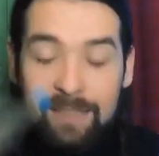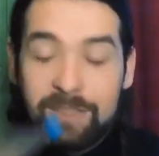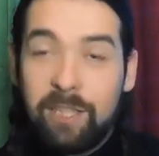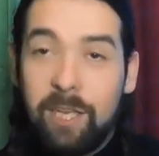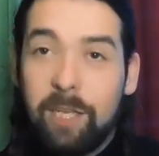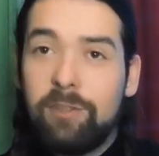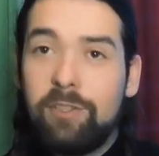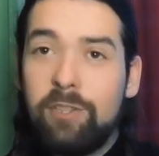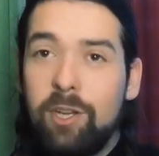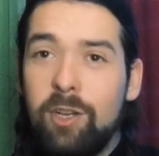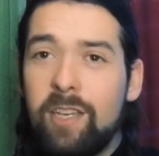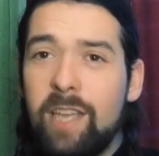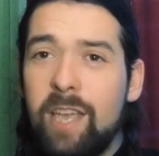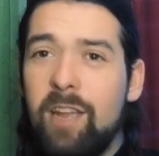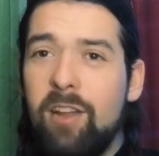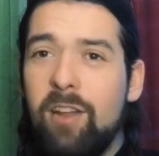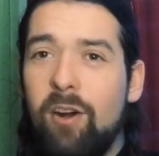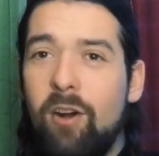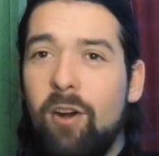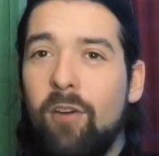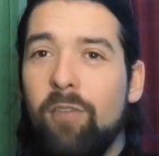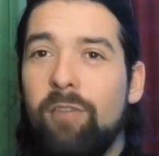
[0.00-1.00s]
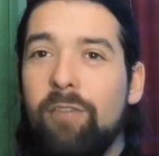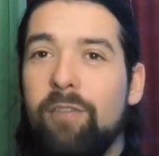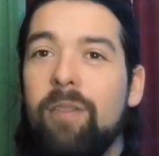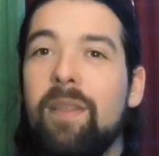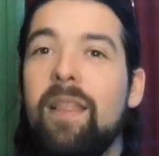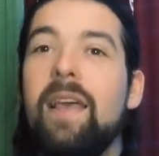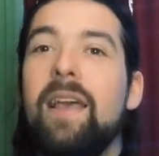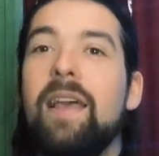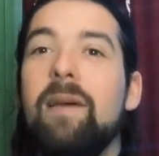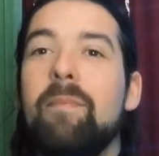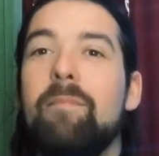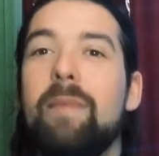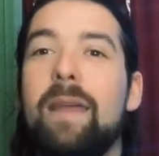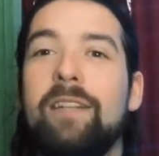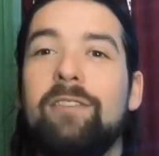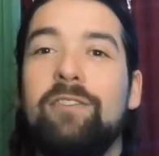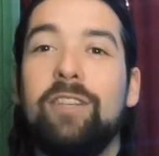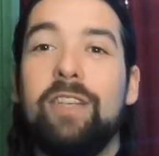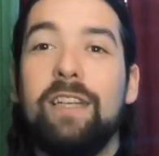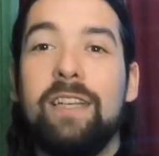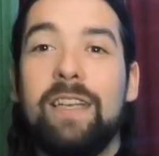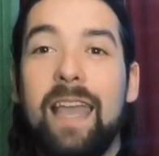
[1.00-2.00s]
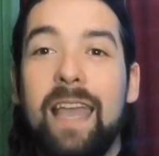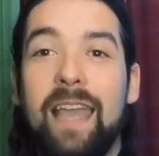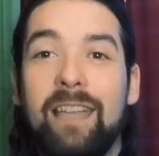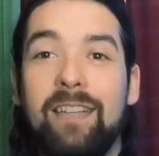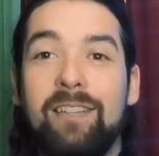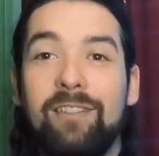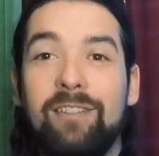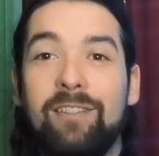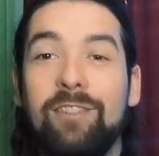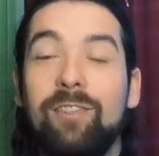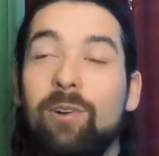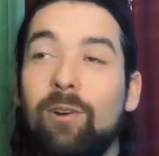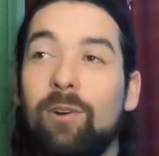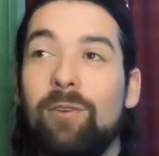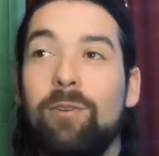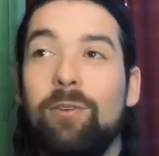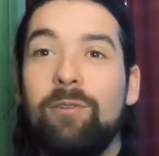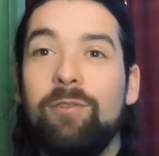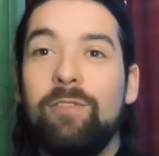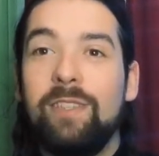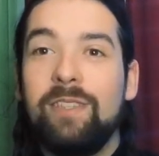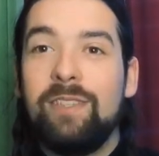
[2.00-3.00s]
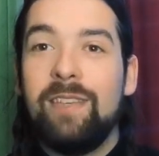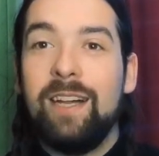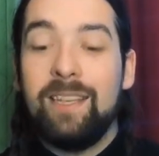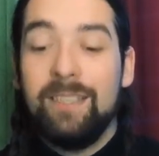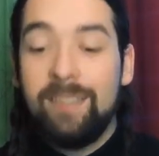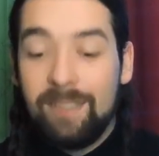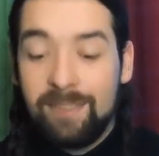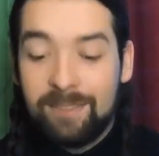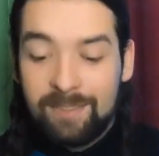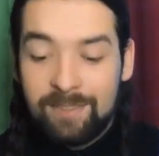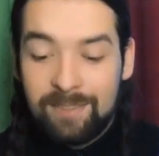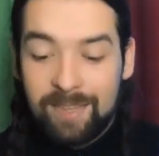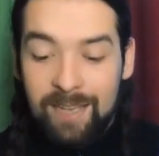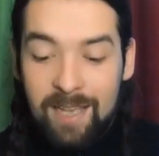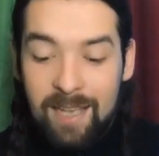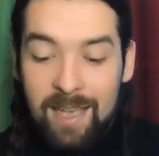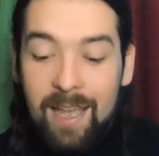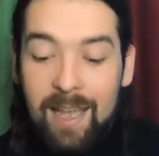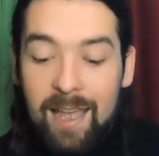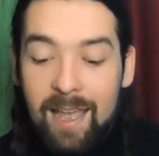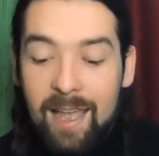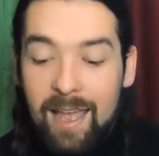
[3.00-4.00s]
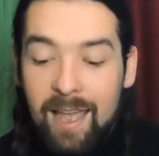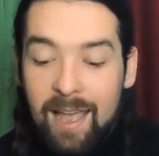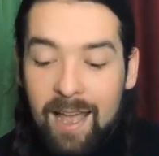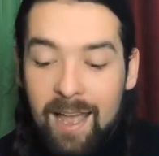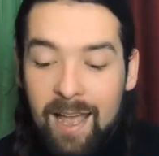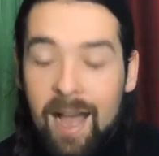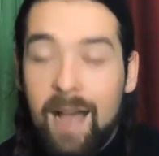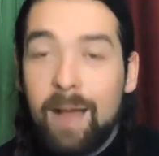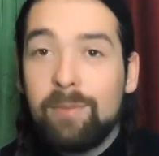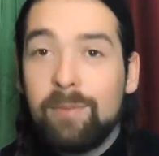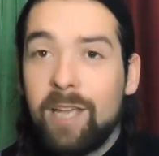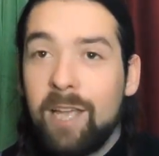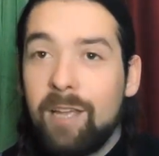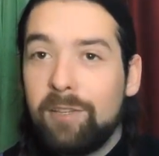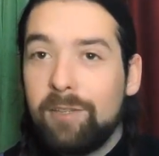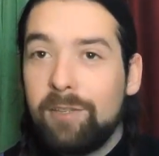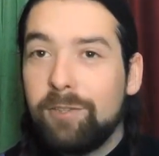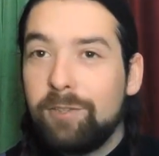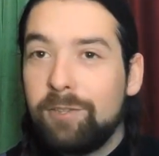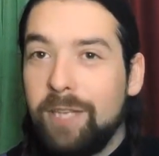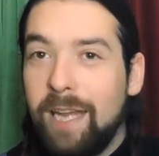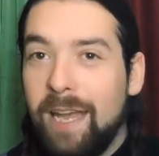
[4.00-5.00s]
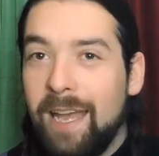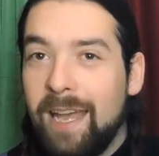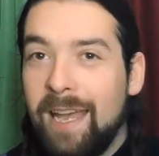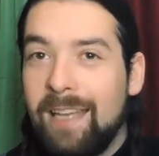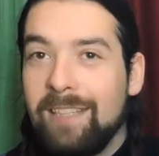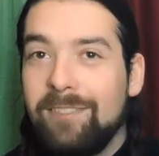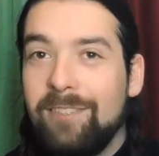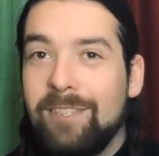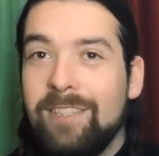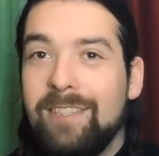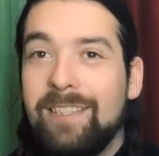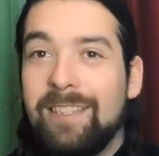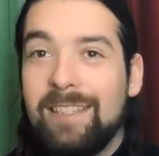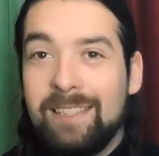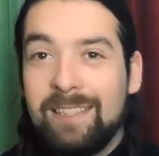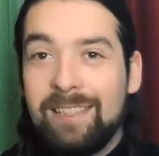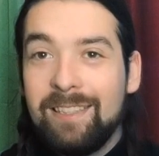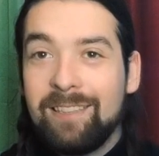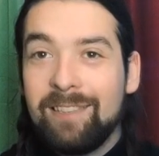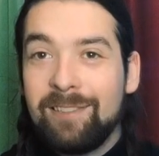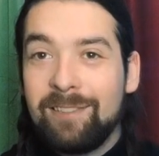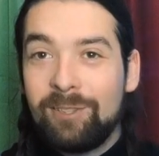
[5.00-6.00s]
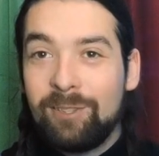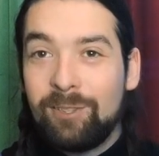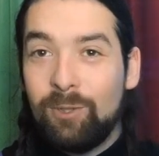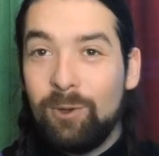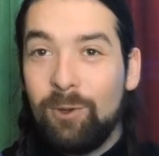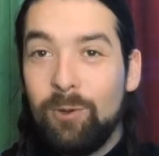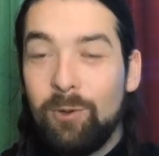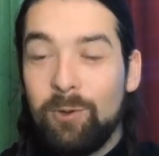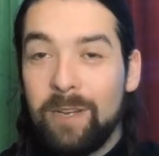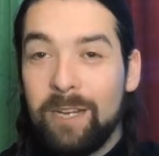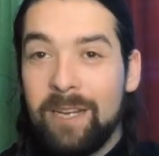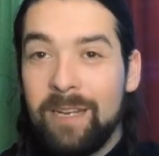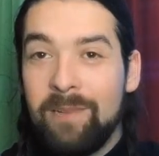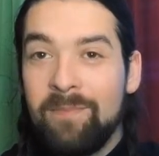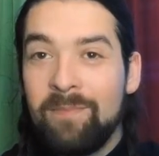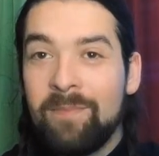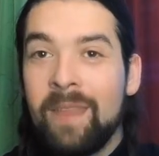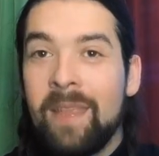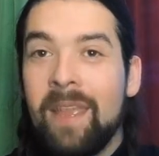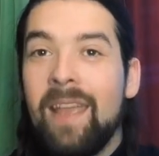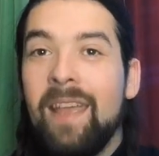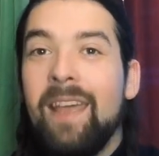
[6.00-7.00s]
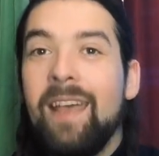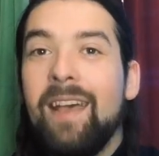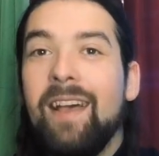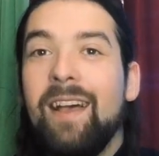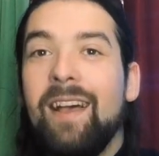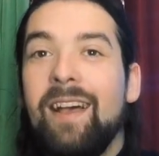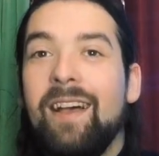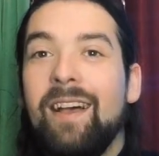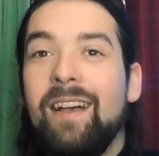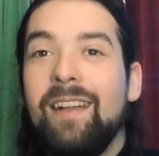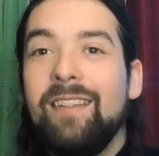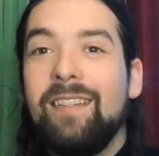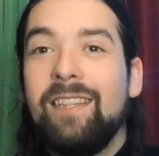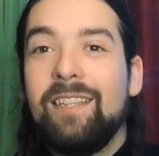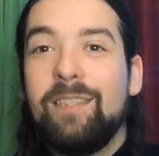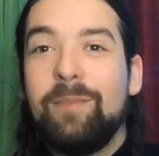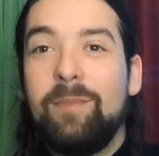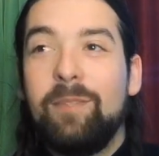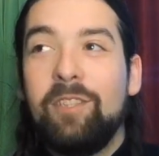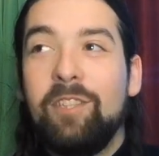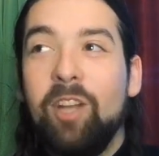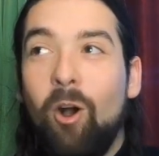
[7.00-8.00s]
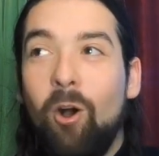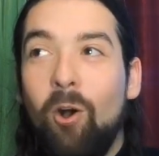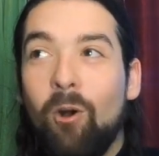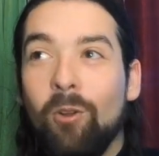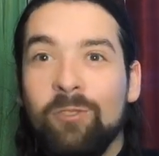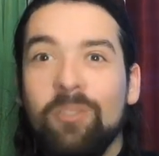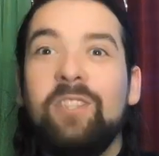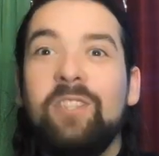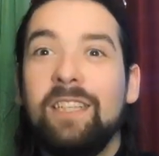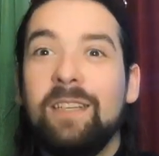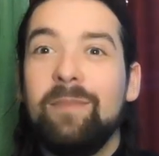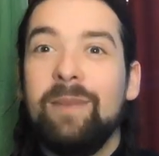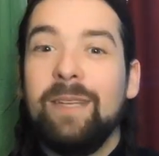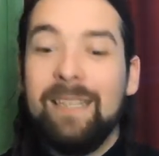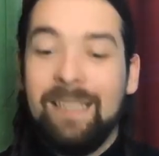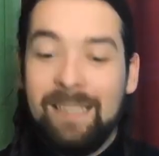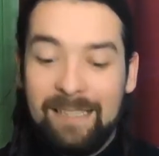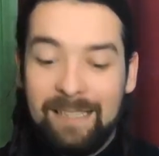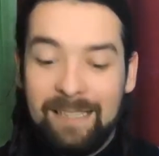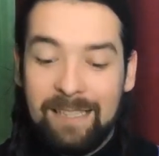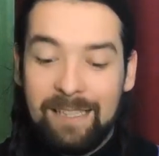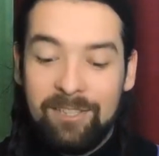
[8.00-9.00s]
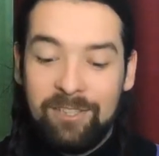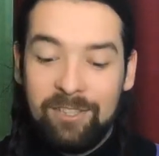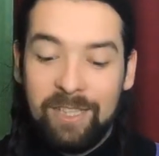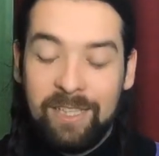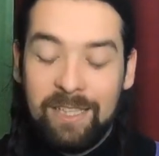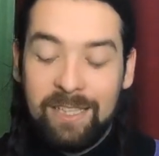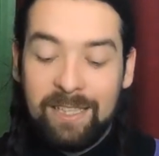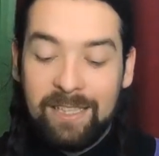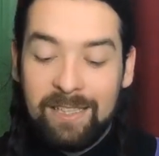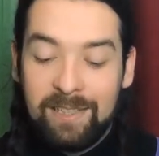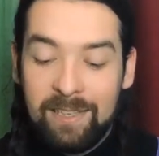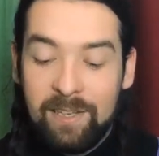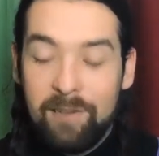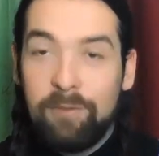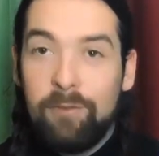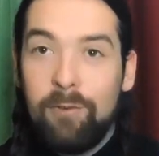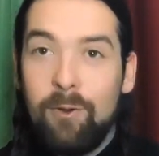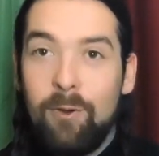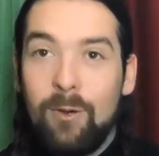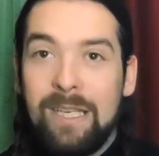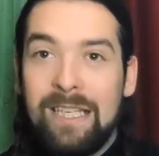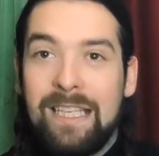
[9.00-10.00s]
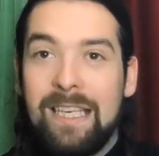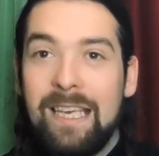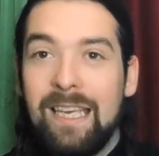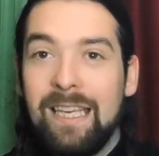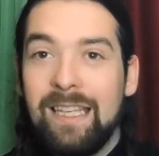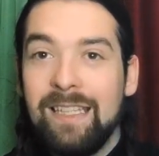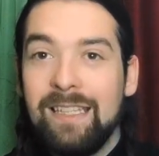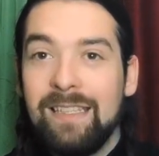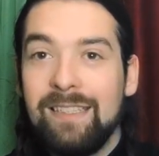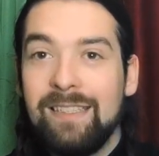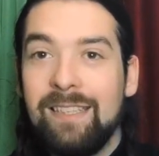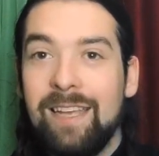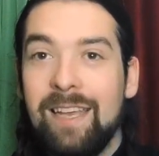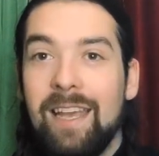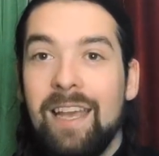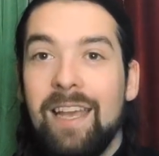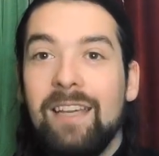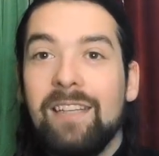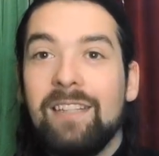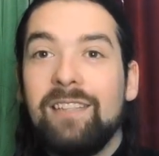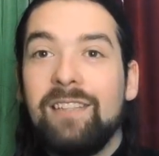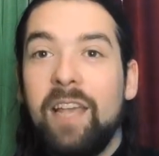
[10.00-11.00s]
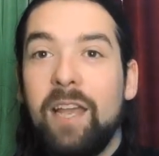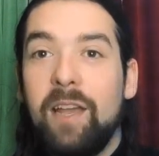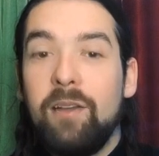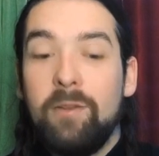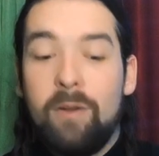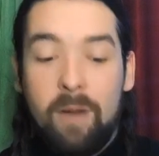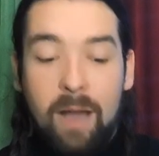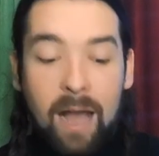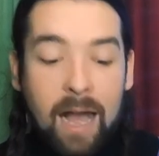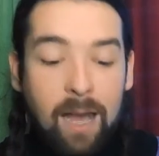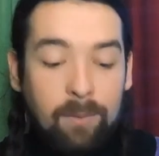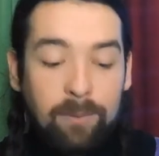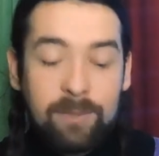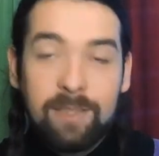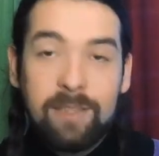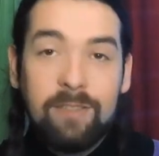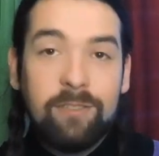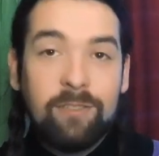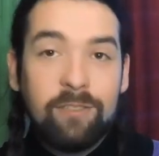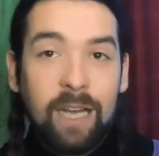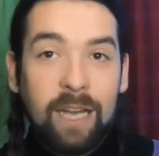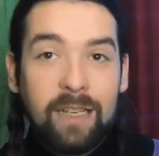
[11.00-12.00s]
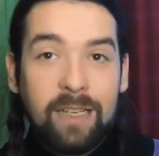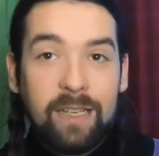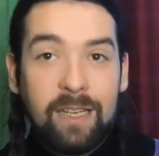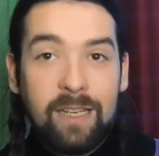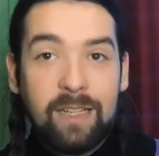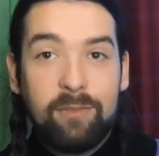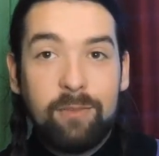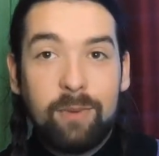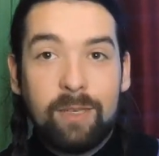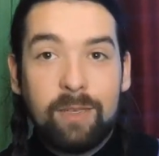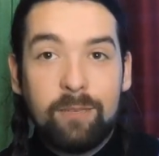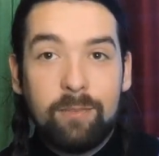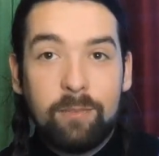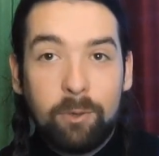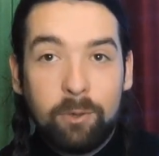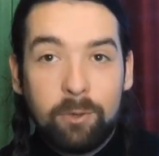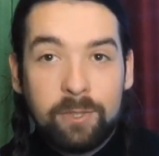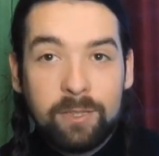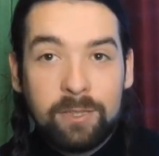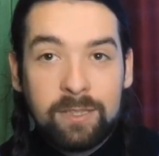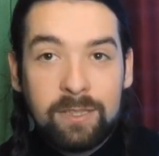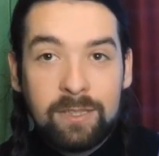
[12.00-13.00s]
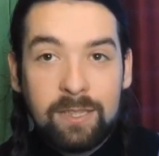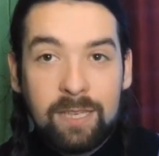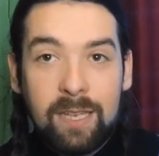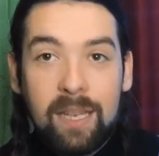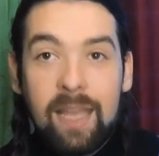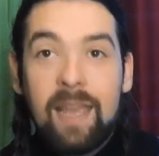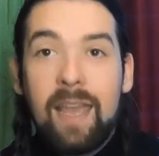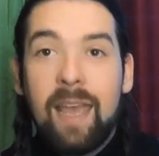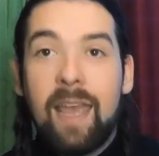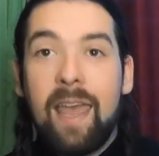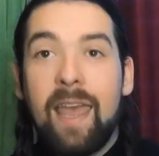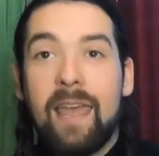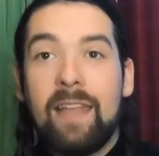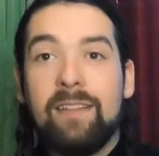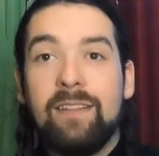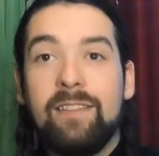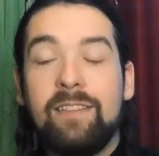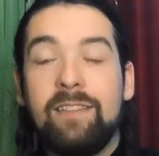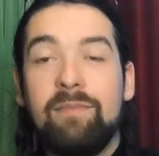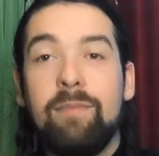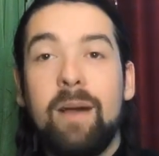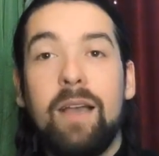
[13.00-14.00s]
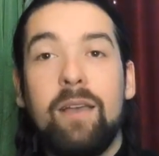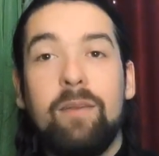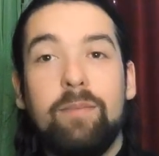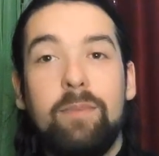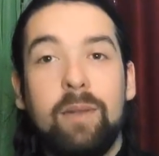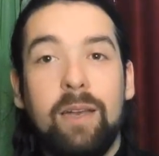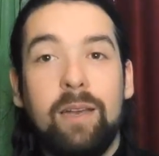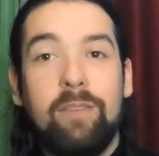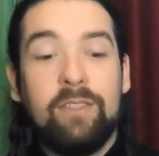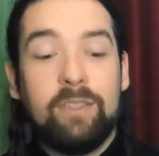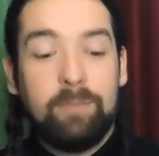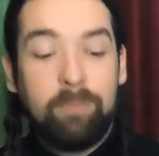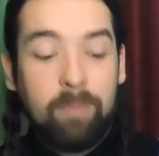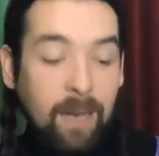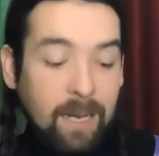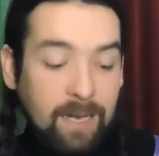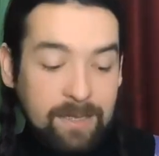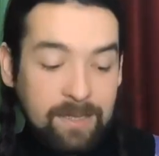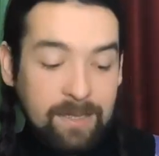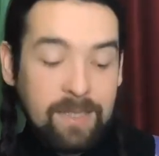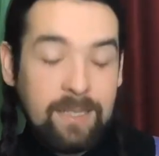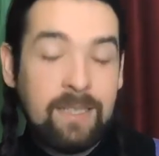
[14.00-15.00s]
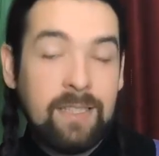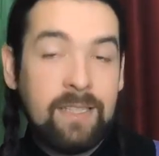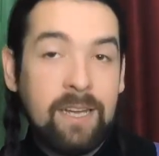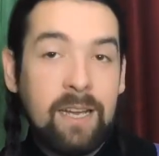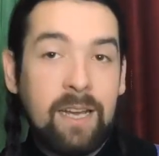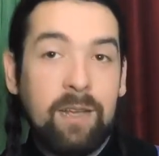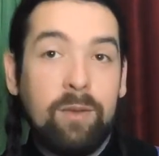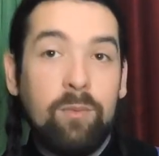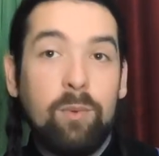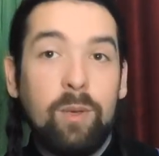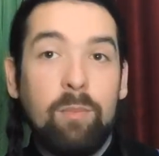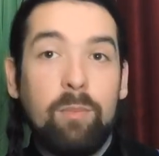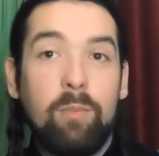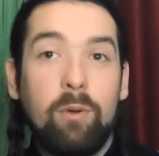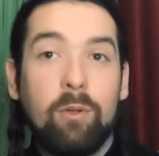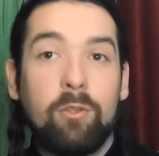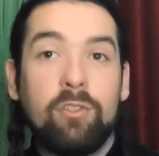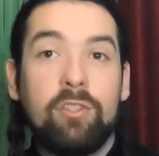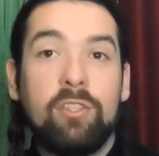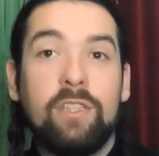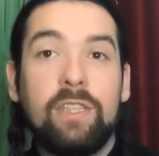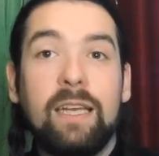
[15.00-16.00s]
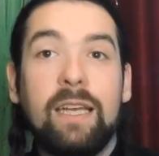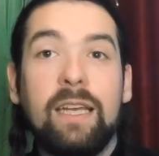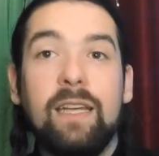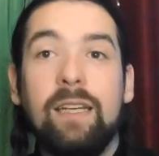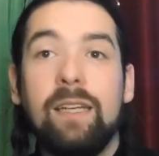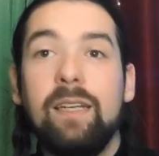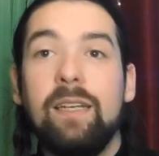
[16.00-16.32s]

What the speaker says: So talking of matching gauge of designers, I'm going to share just a little story that's been haunting me literally for years. So I was in China at one point, and my beloved partner and I, we bought